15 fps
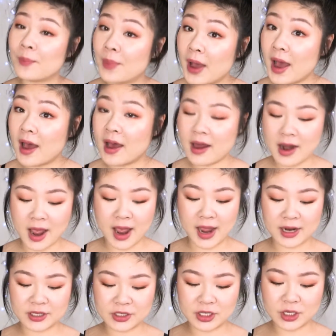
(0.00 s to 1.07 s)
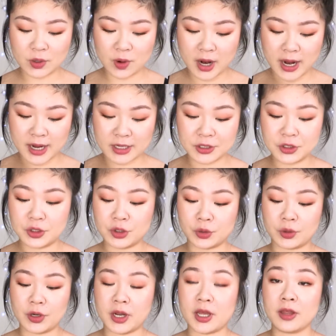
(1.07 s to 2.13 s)
But I actually quite
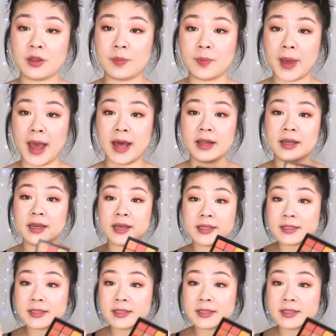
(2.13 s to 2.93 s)
enjoy the palette.